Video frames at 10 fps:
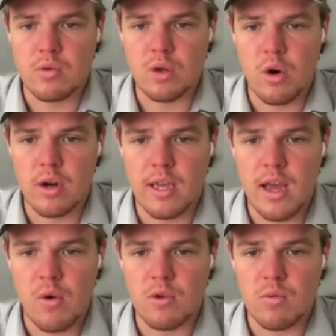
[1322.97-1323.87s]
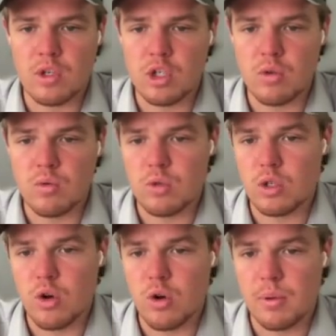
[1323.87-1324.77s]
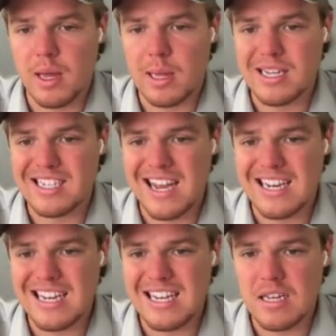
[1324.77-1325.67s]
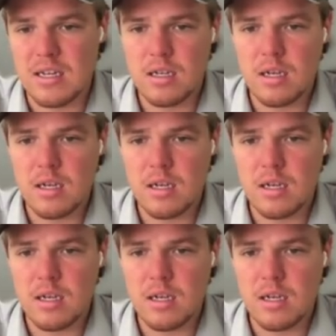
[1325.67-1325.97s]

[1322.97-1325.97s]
our account. You would choose your playlist I D,